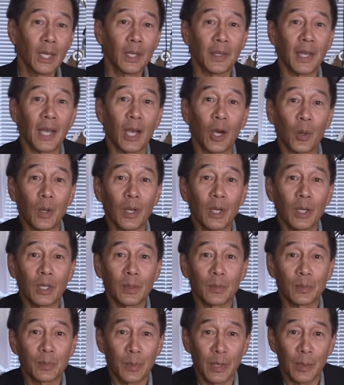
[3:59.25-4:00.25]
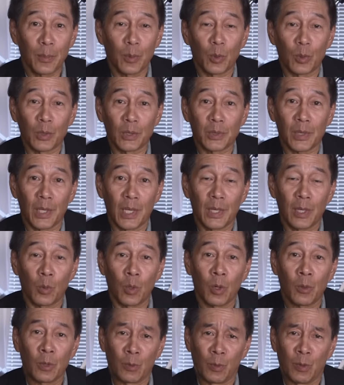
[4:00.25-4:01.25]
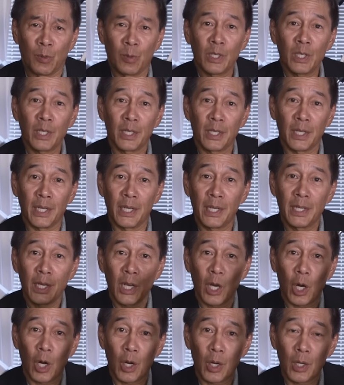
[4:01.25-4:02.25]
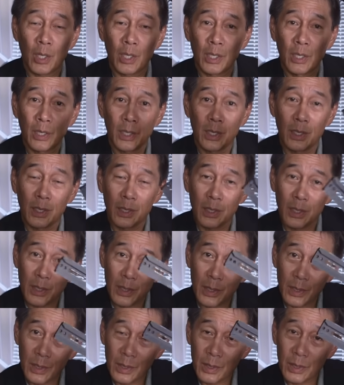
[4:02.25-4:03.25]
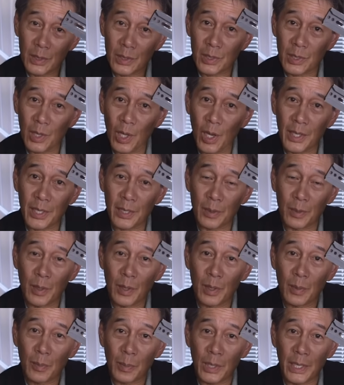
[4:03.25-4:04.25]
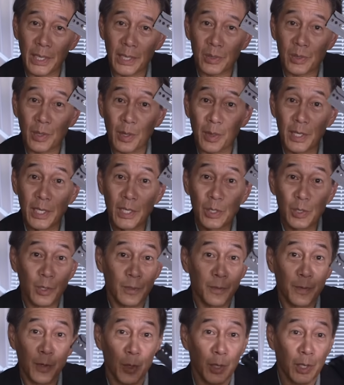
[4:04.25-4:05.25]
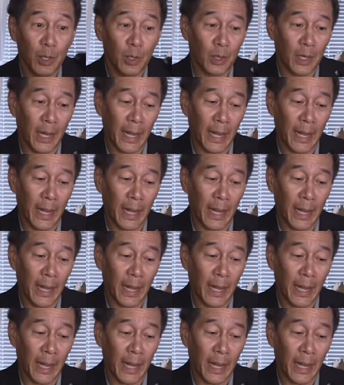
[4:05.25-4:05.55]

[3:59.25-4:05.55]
Now, people will say that what we really need are slotted plates. These are very good.